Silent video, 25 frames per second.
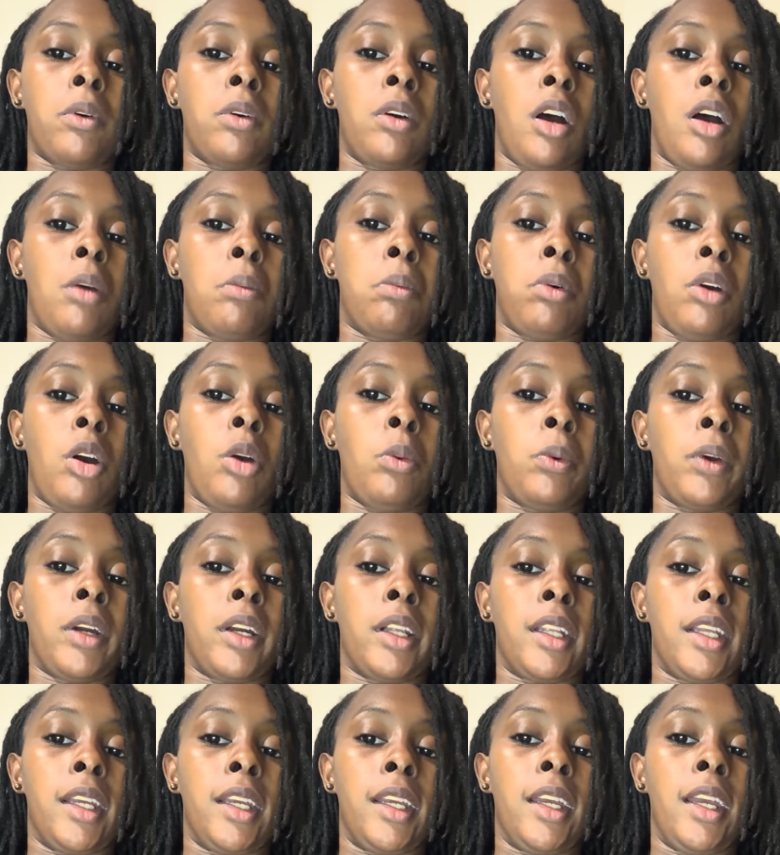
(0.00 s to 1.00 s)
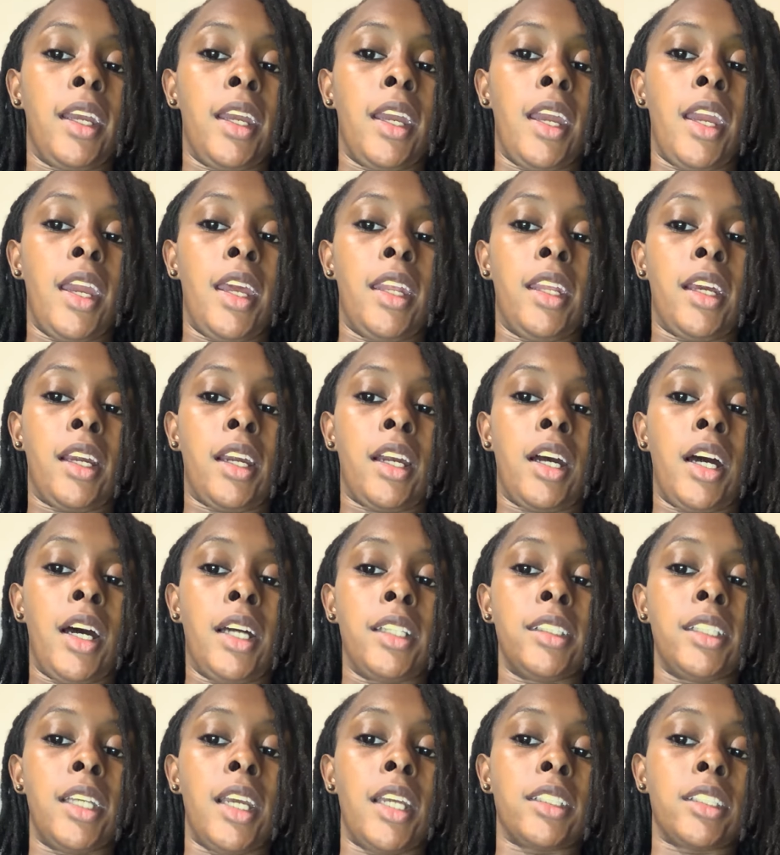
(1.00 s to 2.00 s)
appropriately in the
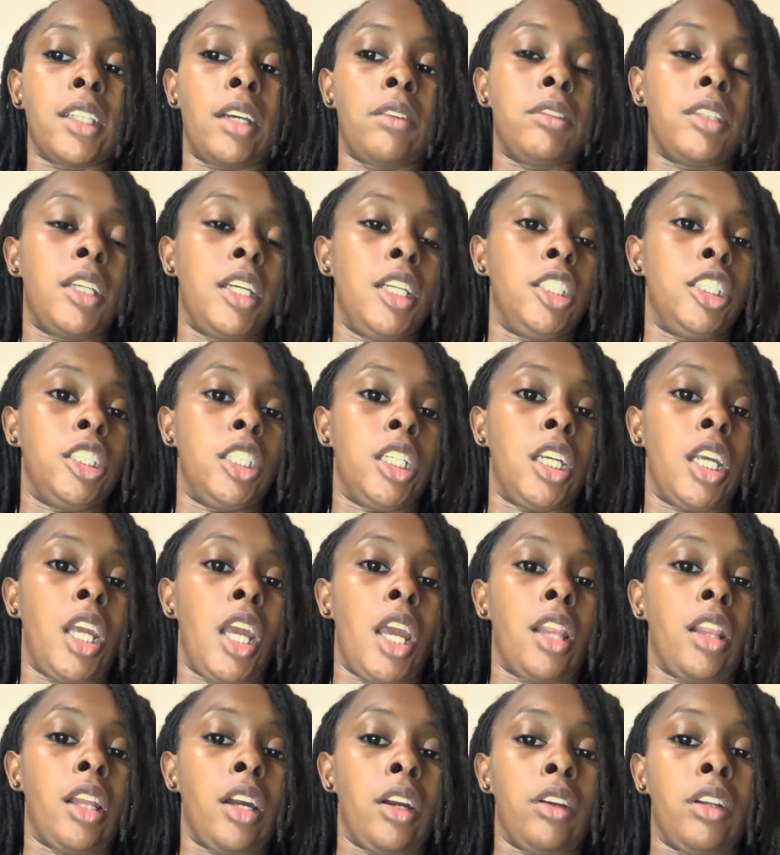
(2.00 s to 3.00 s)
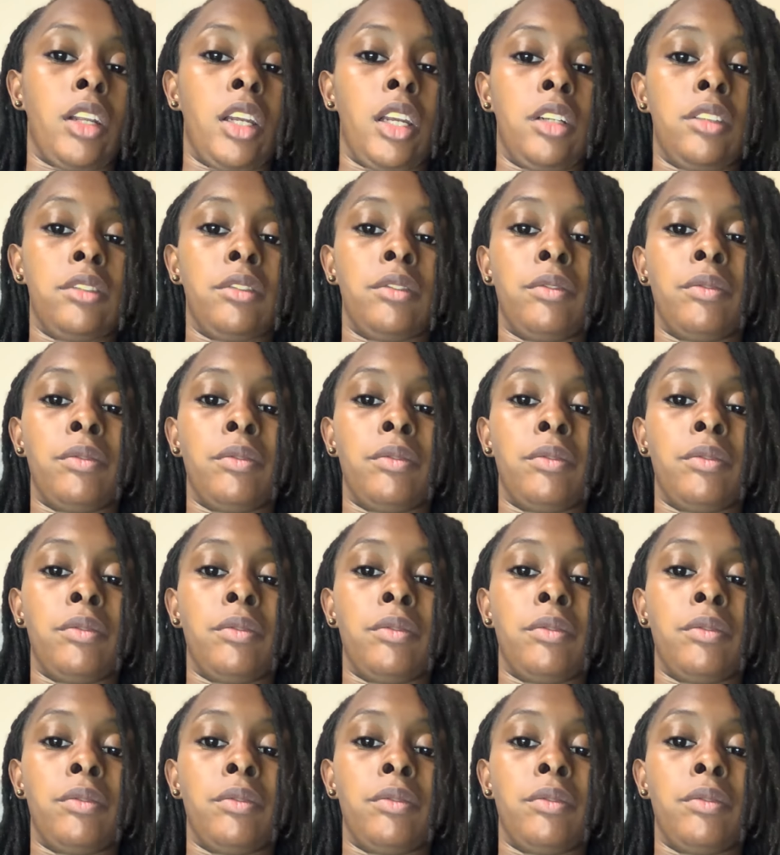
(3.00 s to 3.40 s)
context of teaching and learning?